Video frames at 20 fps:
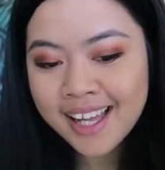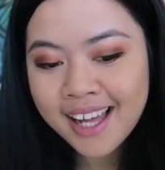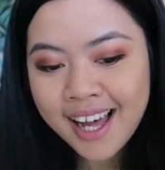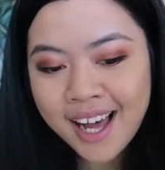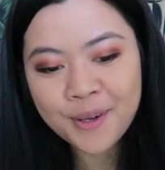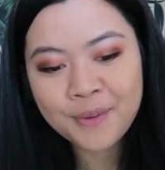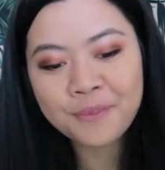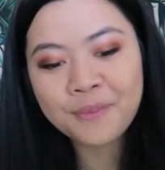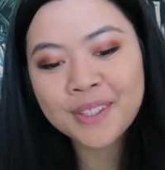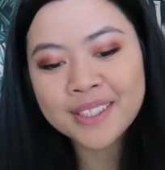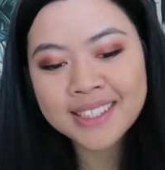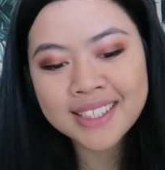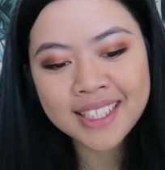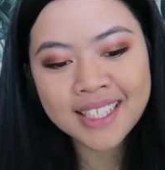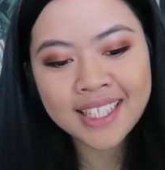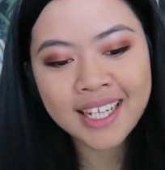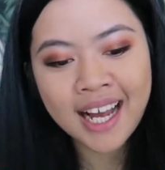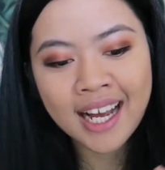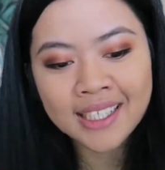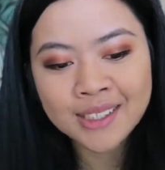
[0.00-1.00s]
But once
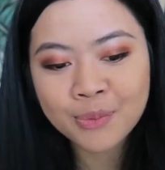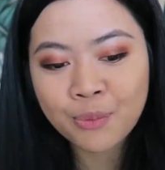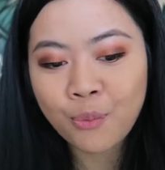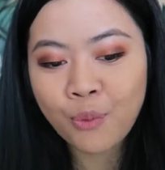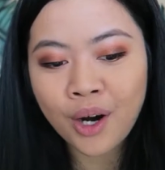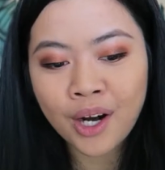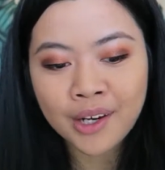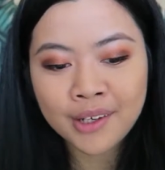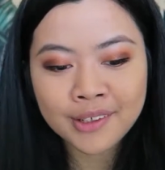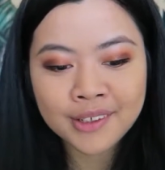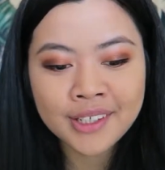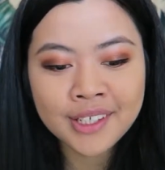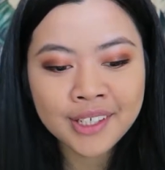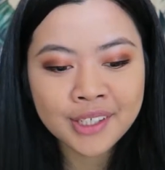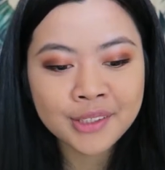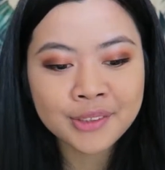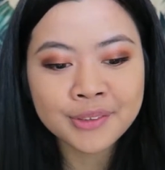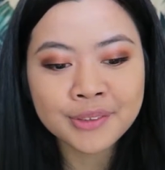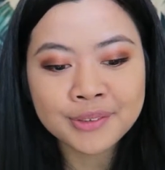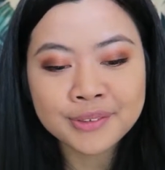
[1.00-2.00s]
it has water,
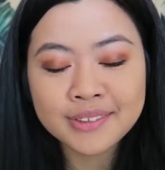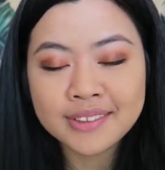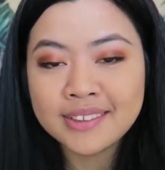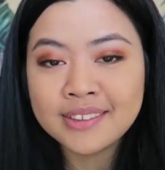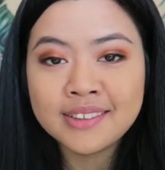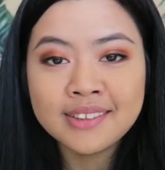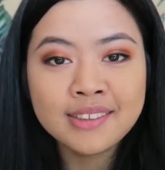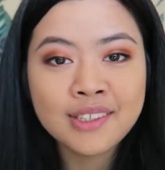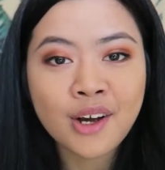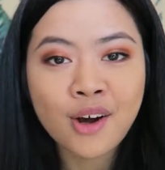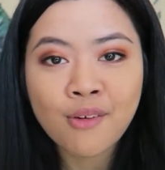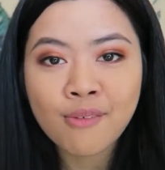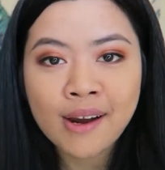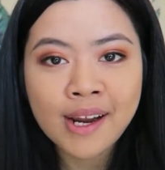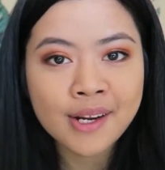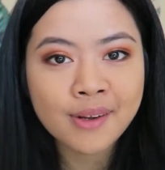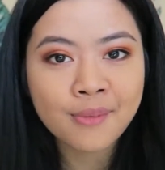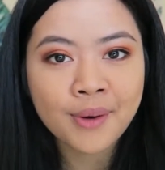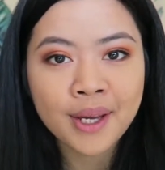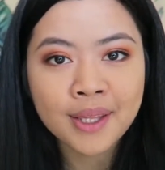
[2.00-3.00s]
you'll know
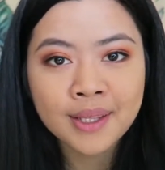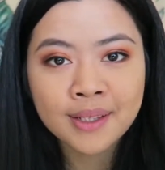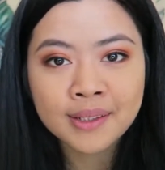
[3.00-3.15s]
right away.